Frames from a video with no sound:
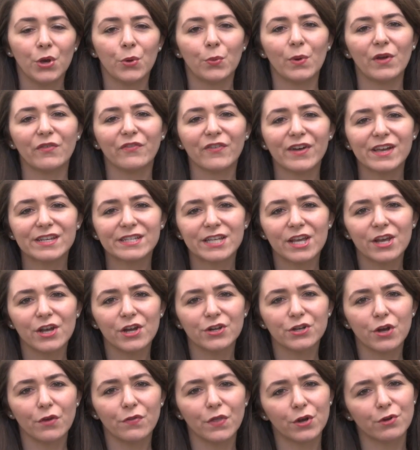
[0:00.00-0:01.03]
We first
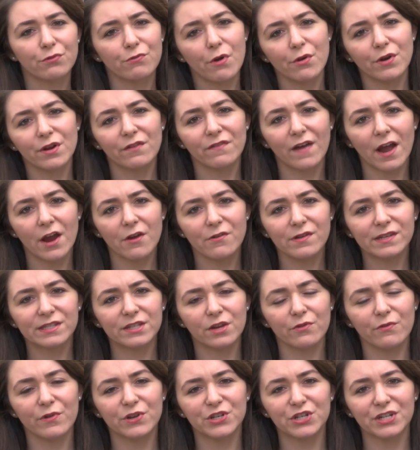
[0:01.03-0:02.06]
heard of the coronavirus
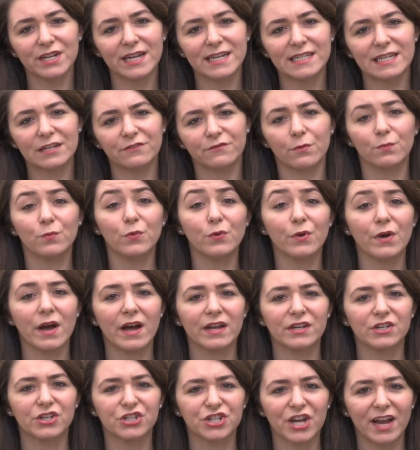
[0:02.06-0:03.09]
originating from
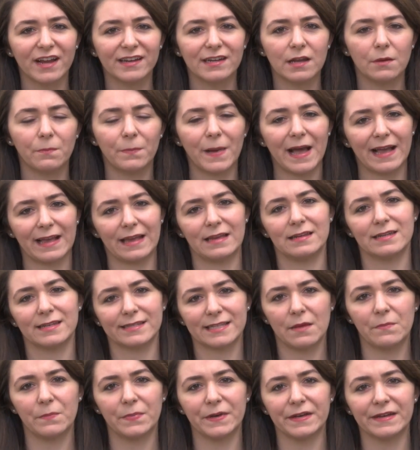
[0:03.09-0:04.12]
Wuhan, China, back in
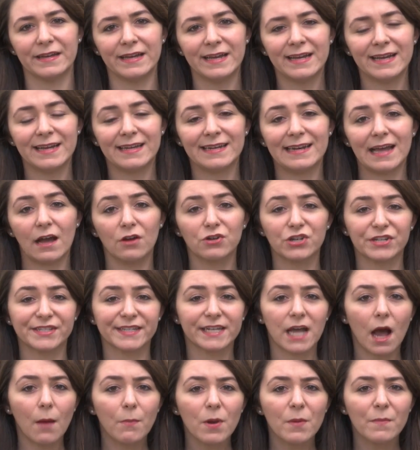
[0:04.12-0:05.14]
December. Now, just a
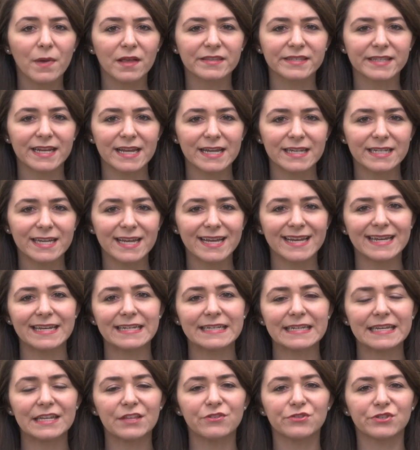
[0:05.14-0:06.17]
couple of months later, it
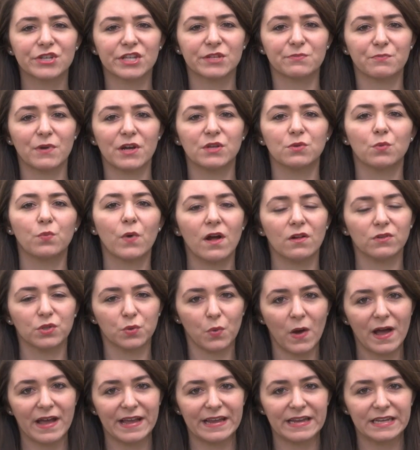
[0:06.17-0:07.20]
continues to spread
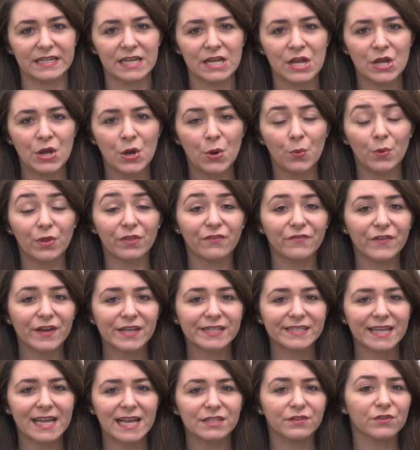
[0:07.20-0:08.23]
worldwide. With the
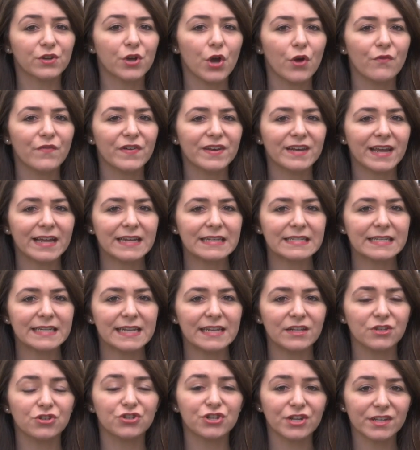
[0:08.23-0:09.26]
first case of
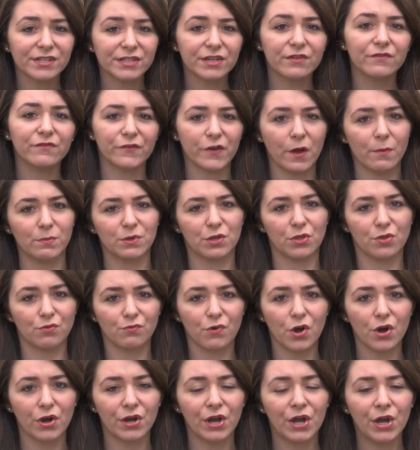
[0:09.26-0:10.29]
COVID-19 just confirmed on the
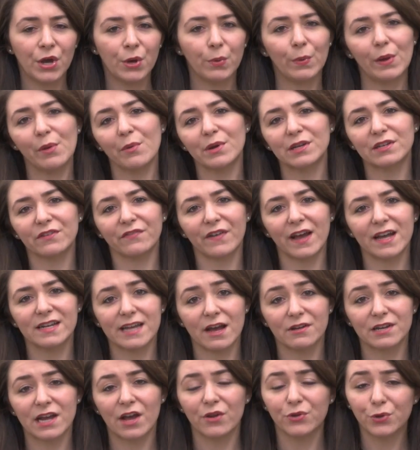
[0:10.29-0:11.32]
rock, we want to find
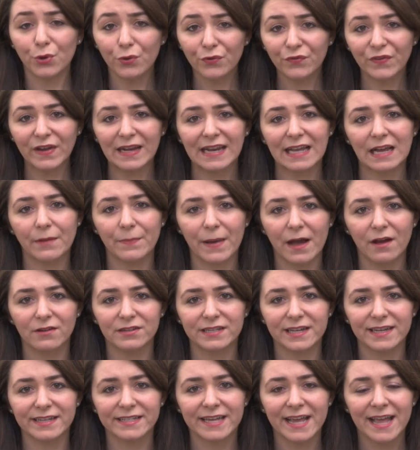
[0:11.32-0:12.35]
out how you're feeling about
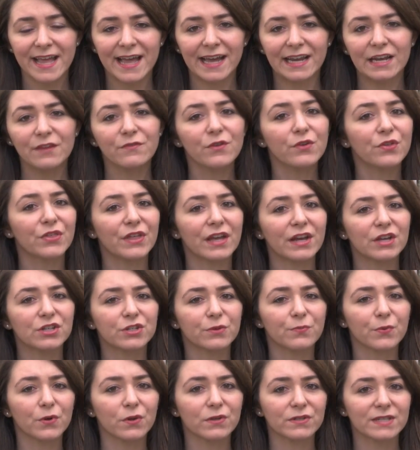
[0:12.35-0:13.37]
it and if you think
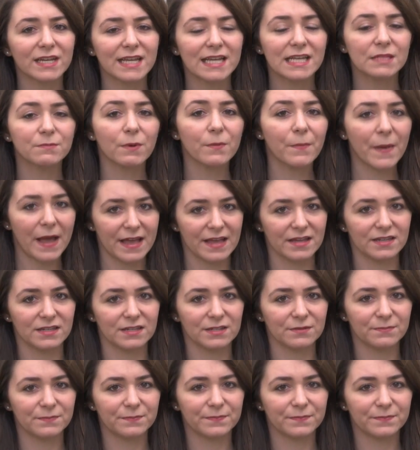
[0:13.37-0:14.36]
Gibraltar is prepared.